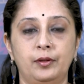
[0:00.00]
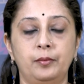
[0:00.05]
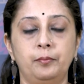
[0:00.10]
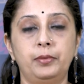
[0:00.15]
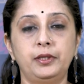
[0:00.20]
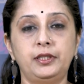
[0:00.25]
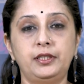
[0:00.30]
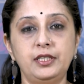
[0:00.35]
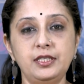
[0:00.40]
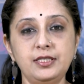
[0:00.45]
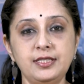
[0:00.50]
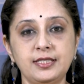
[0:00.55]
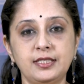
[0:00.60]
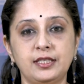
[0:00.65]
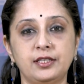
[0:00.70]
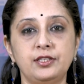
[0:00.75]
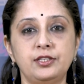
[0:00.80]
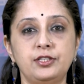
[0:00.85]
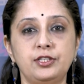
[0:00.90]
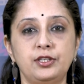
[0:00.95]
But this
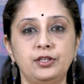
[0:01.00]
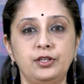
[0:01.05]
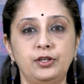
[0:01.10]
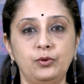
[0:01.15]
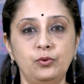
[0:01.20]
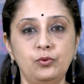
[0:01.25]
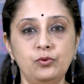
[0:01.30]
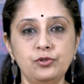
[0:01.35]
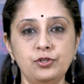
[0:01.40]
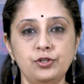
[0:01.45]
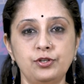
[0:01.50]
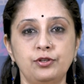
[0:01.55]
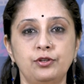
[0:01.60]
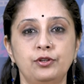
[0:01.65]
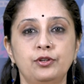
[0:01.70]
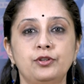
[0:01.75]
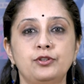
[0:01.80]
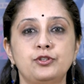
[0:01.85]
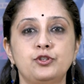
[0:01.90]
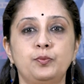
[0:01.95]
continued
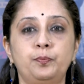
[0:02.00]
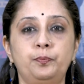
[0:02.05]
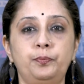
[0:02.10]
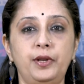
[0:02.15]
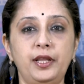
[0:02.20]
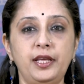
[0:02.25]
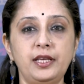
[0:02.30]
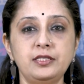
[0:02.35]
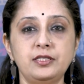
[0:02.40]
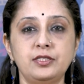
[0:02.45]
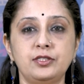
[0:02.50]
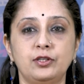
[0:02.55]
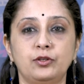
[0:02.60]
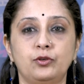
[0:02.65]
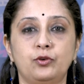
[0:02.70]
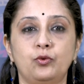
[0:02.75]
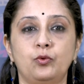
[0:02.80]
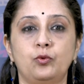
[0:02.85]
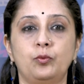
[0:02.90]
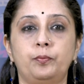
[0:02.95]
to place the
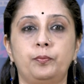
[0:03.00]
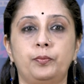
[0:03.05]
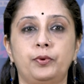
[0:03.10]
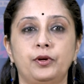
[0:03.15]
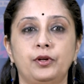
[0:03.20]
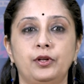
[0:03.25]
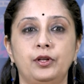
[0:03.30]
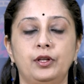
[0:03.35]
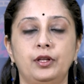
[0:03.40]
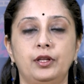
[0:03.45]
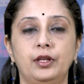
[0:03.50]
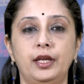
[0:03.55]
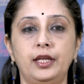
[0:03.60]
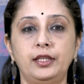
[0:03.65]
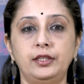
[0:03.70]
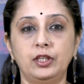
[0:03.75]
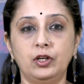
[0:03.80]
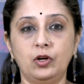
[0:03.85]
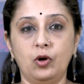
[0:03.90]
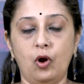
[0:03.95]
group
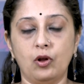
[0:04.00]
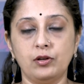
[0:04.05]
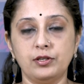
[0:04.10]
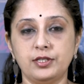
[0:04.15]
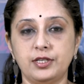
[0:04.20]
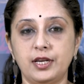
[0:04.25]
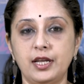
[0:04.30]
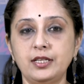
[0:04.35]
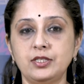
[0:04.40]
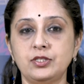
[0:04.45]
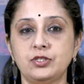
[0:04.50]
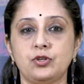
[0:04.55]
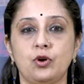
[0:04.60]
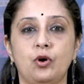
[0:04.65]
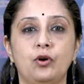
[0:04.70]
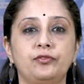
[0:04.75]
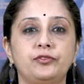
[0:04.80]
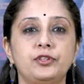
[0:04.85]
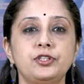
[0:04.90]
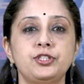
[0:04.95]
in the context
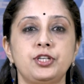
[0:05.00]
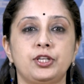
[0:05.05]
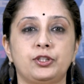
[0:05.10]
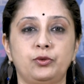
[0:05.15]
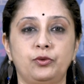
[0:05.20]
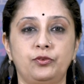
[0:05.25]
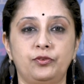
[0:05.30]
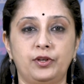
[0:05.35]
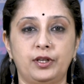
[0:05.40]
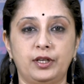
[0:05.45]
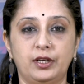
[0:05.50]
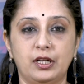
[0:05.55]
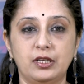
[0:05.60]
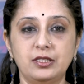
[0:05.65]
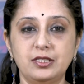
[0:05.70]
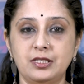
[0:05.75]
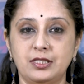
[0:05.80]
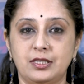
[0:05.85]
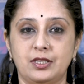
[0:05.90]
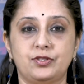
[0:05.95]
of the
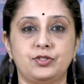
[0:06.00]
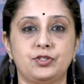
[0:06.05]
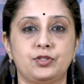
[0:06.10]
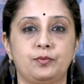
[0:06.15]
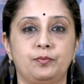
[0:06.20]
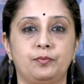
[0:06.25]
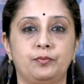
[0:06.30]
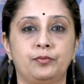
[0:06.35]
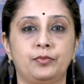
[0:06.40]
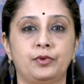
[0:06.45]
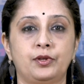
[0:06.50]
Chaturvarna system.